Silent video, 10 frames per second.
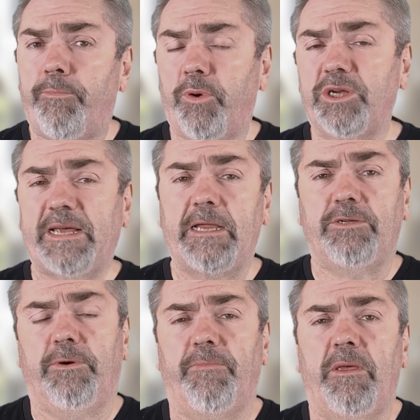Put a date
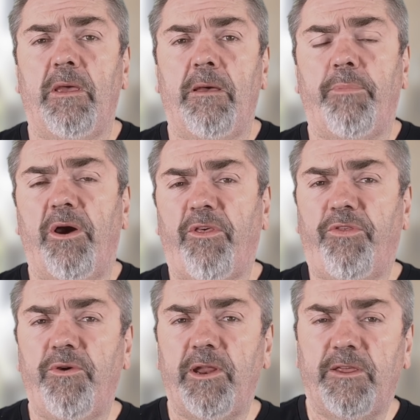to it. By the
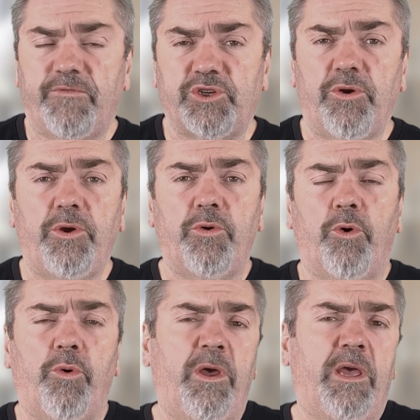30th of June,
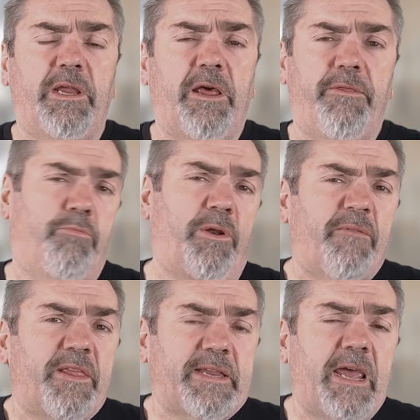or
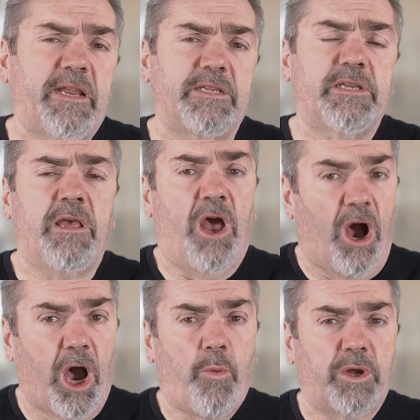whatever the date is,
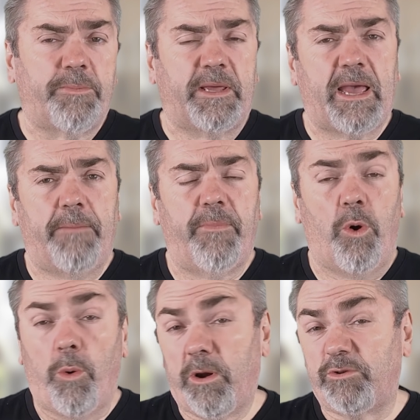I want
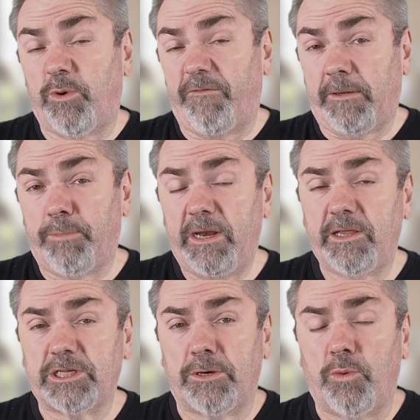to have
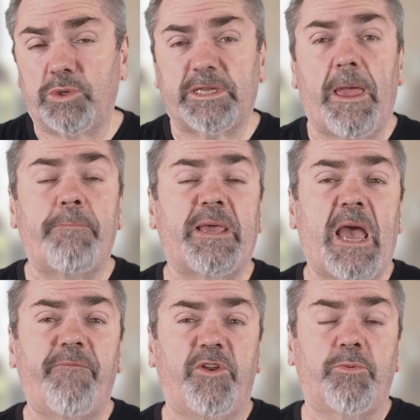completed this course and be
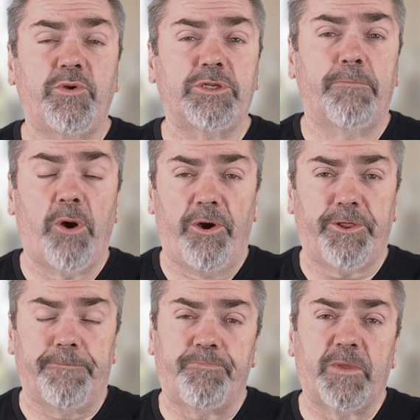comfortable using
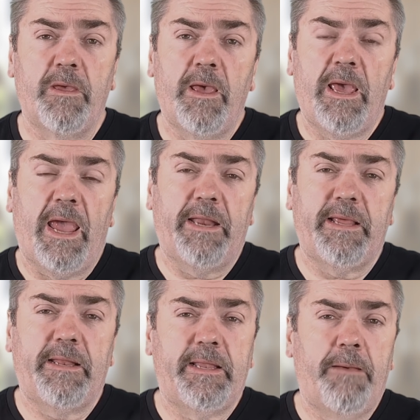Python. And
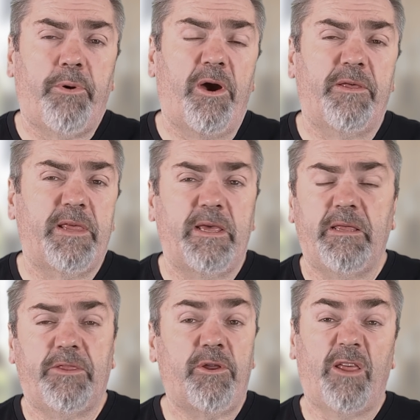then by
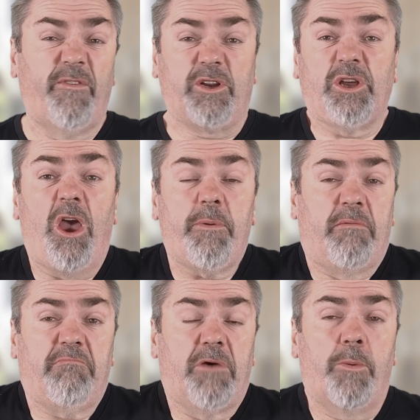the 30th of
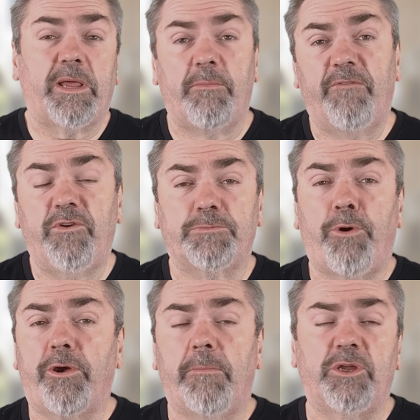October, I want to get my first
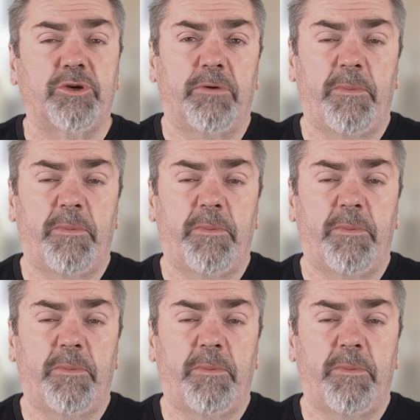programming job.